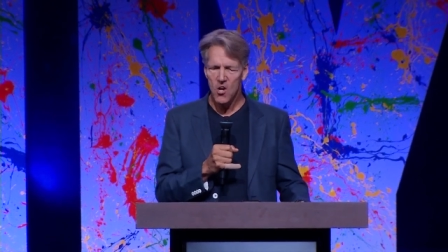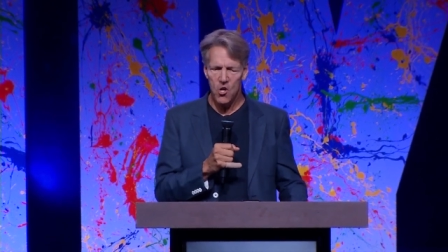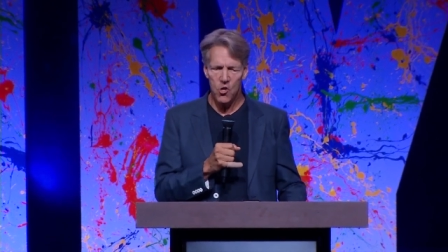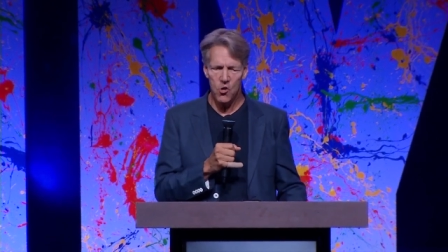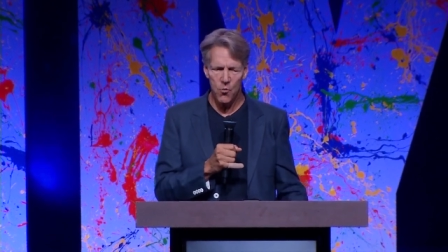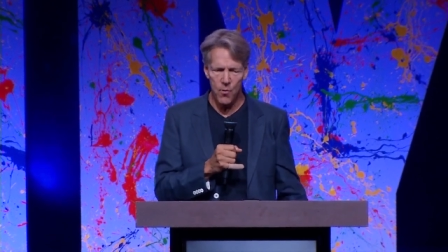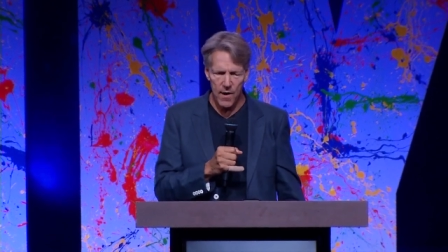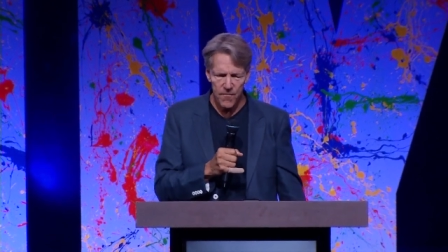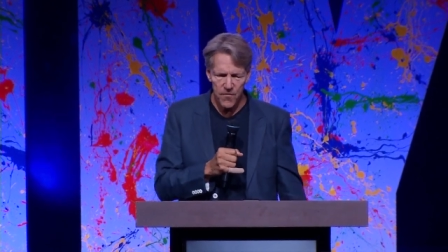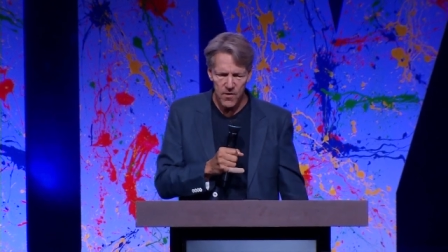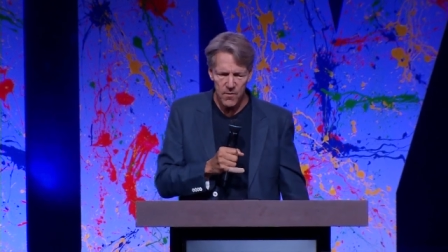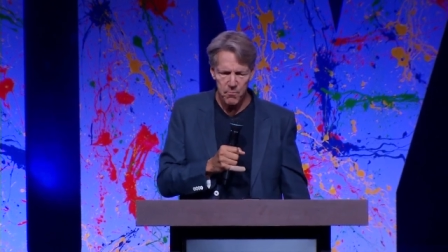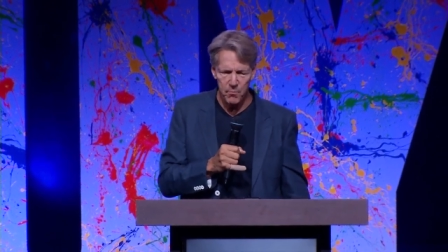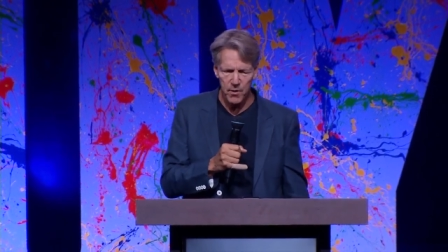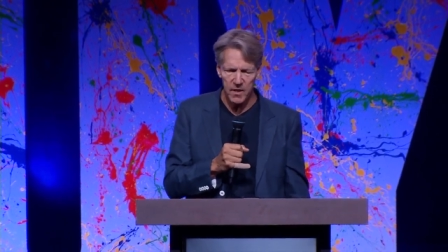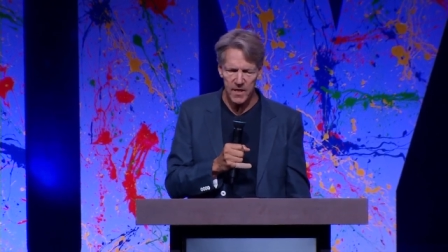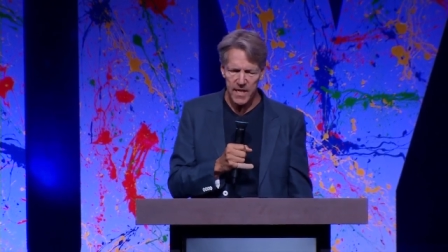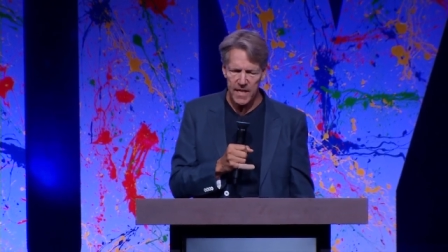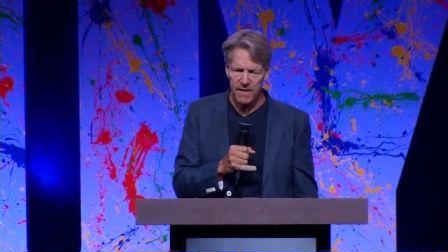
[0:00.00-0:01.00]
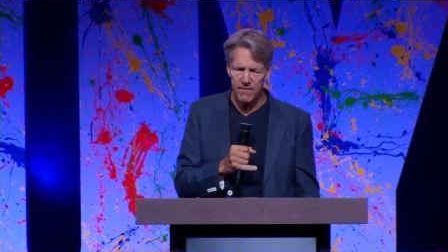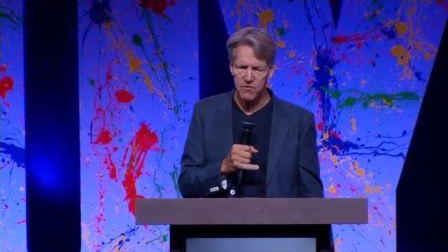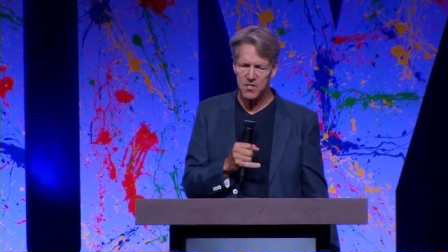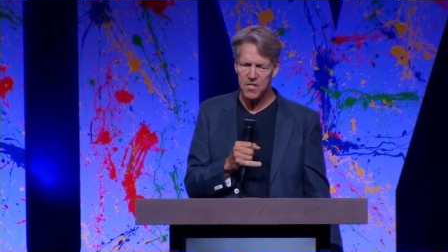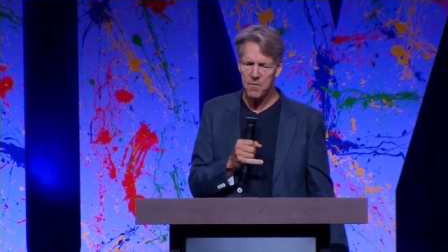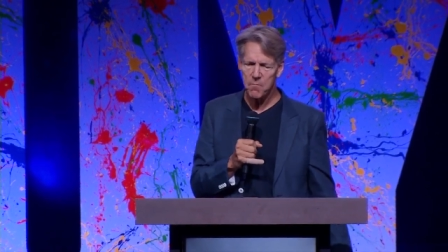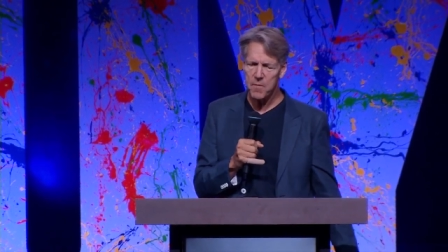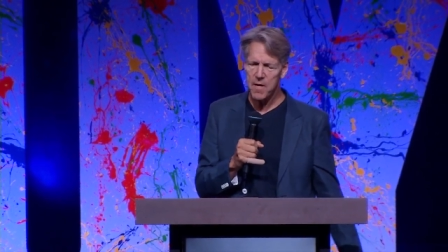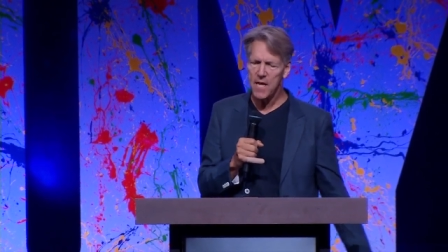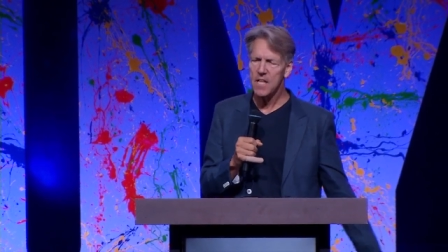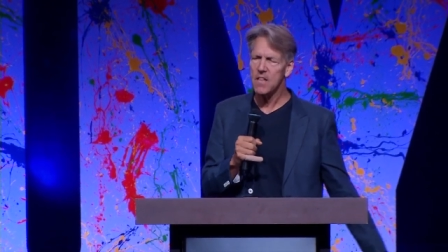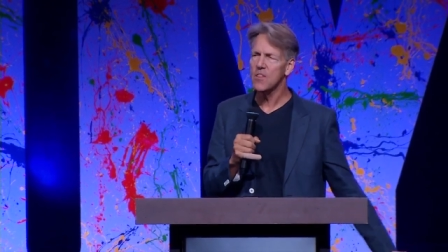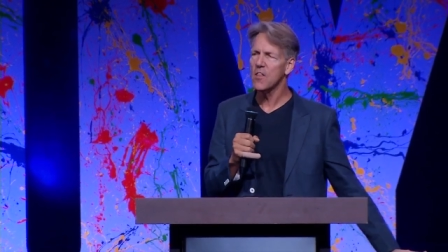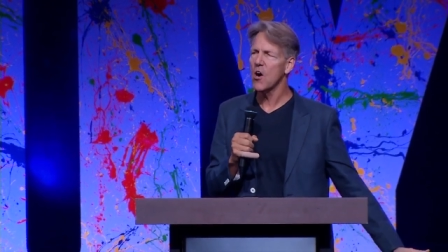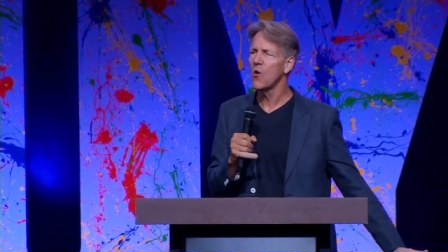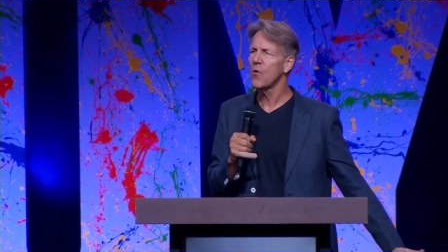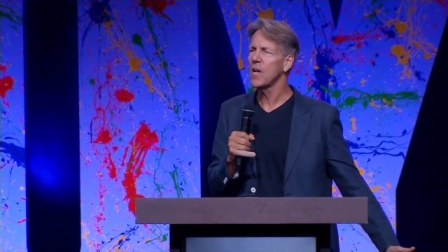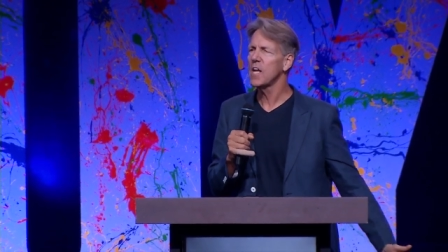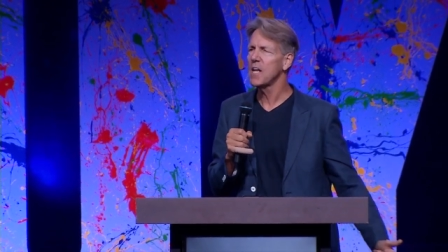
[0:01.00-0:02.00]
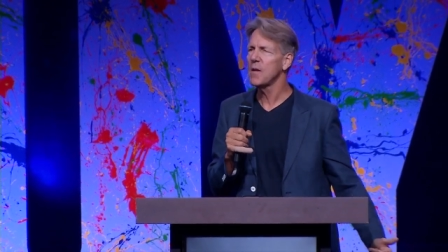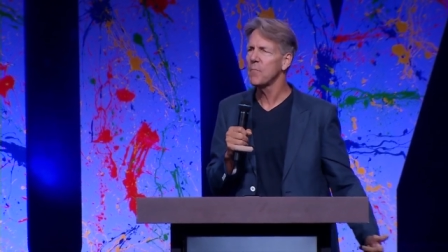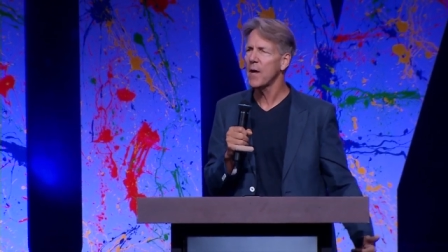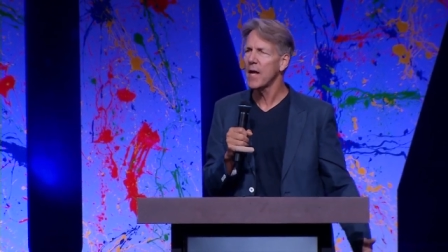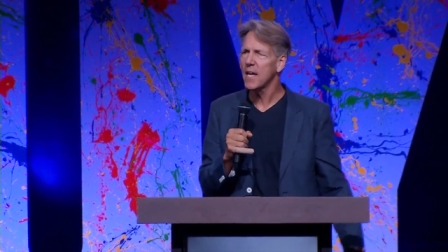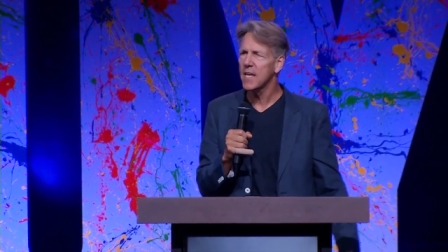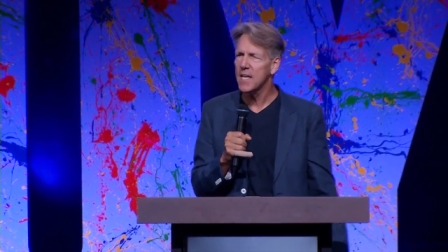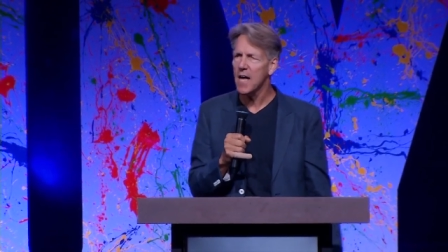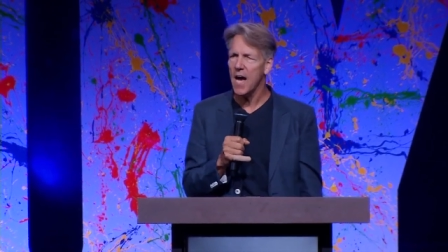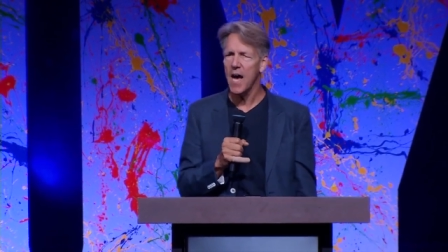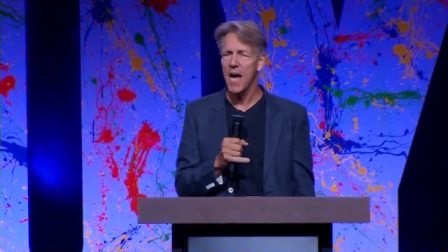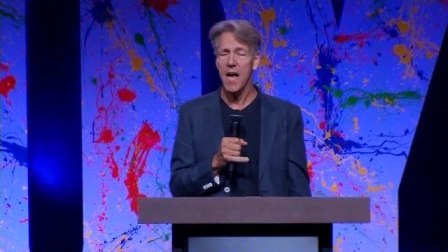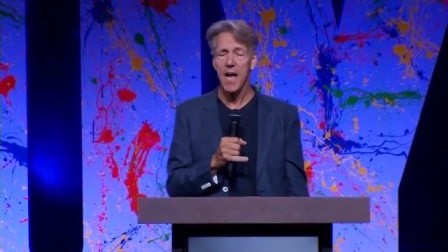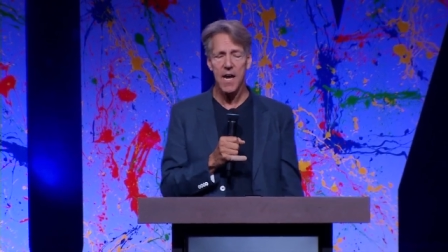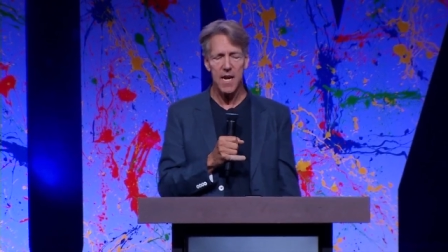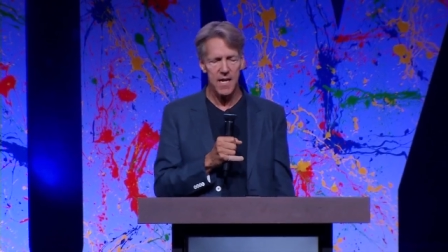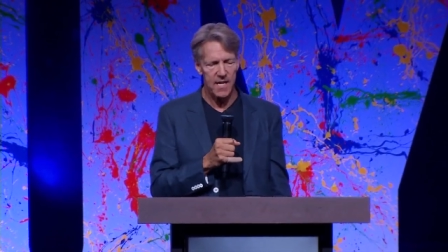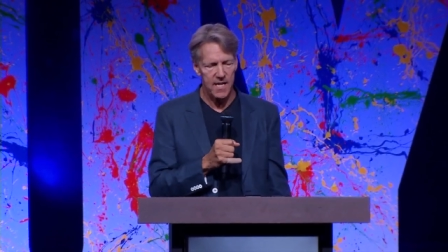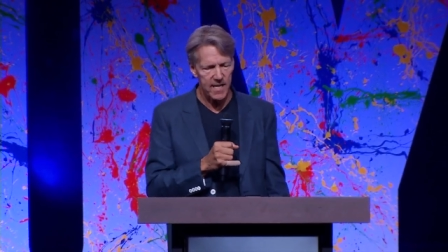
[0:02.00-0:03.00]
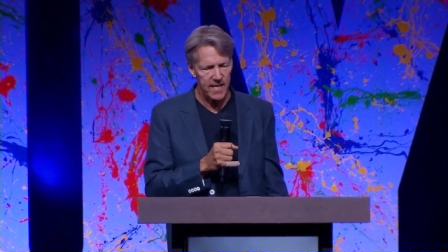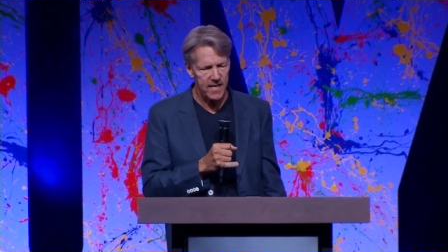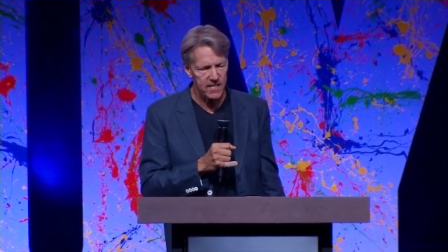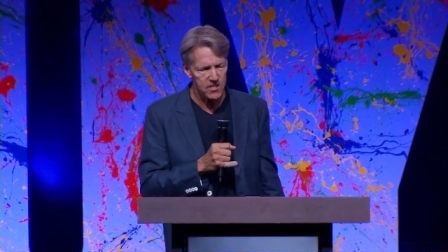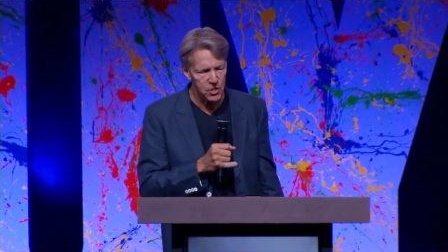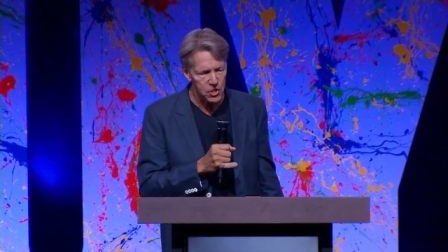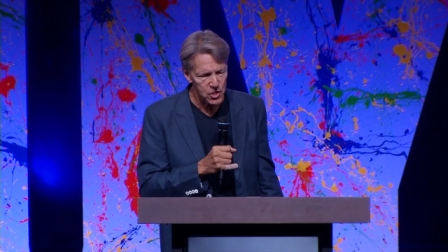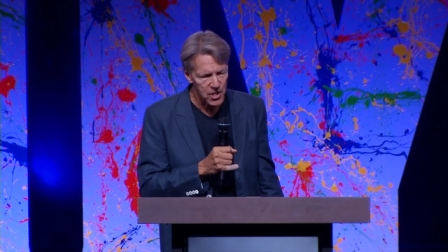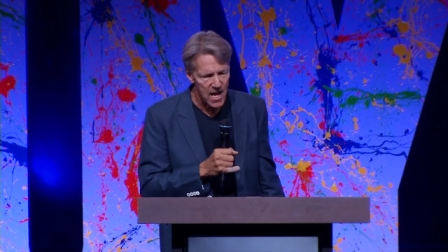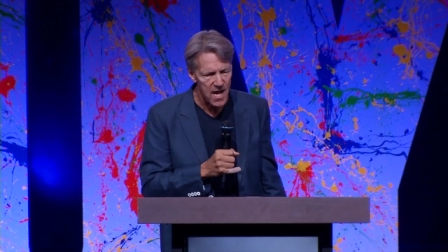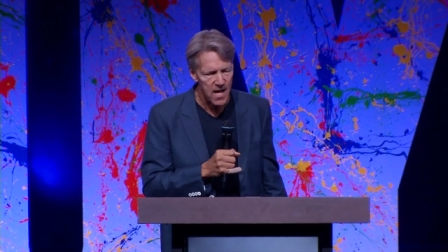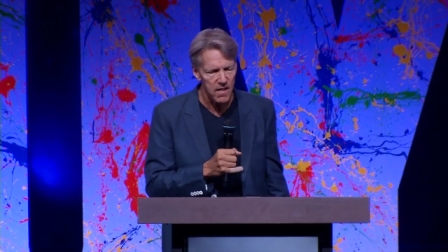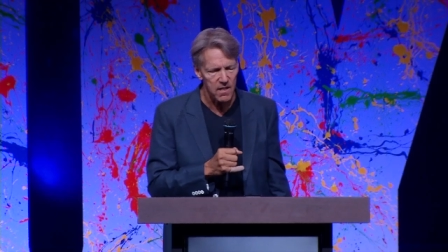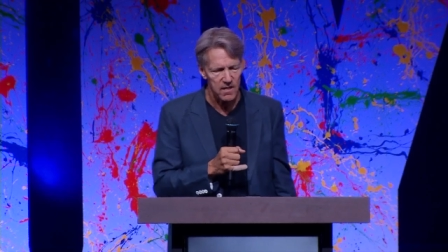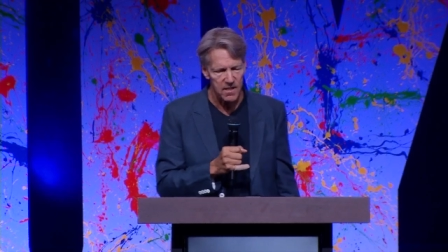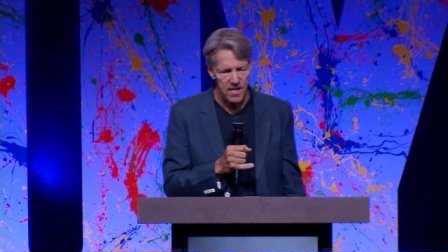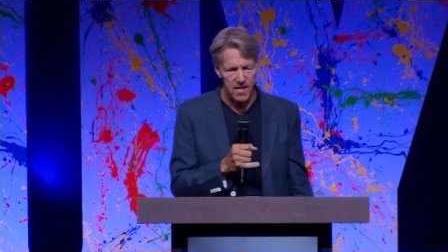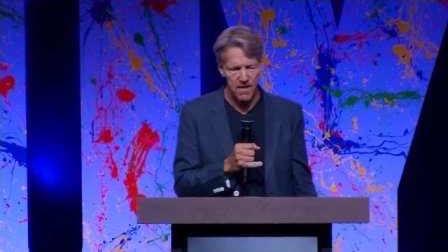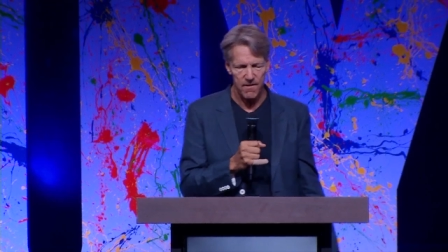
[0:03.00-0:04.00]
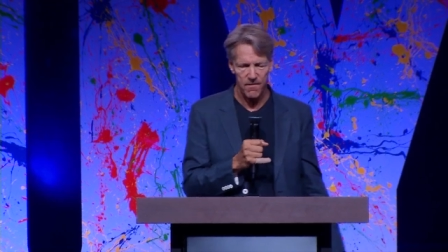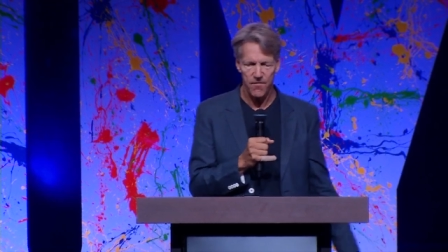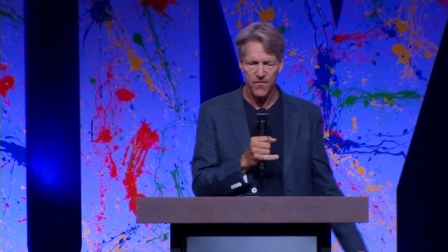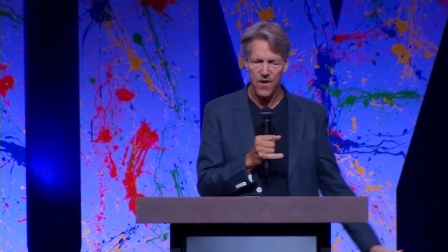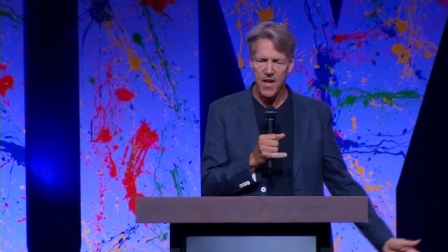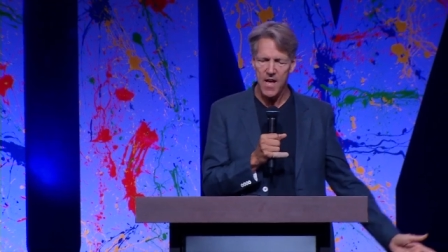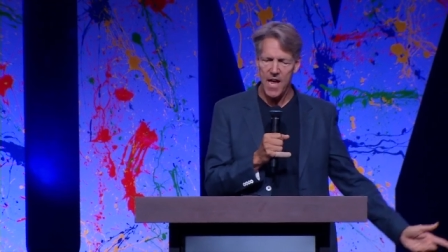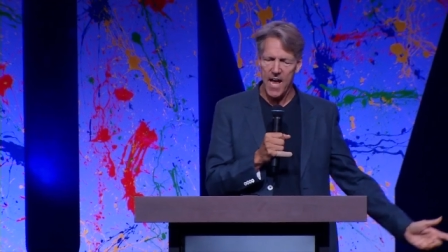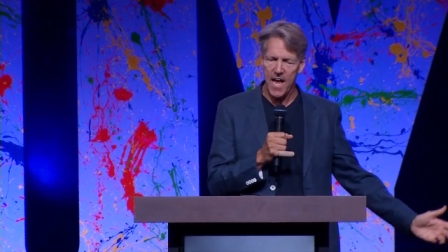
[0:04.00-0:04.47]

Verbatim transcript: Whoever believes in me, though he may die, he shall live.